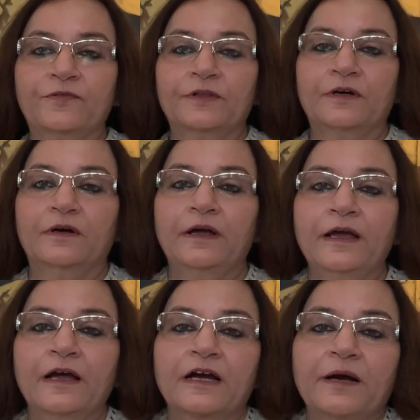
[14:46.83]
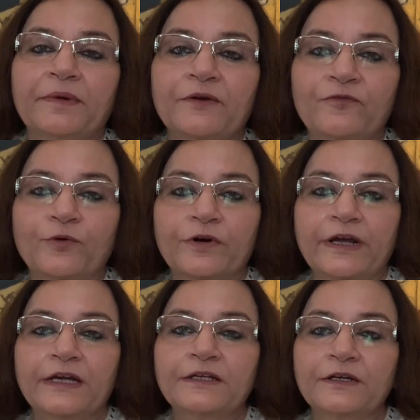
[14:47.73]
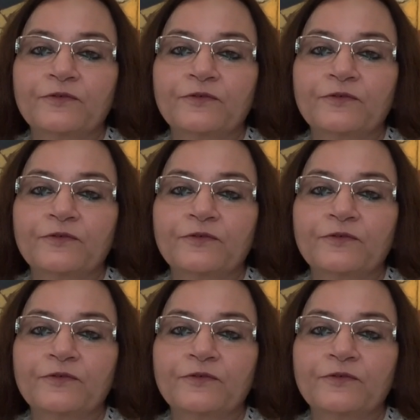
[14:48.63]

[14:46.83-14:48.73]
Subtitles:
the coming fortnight.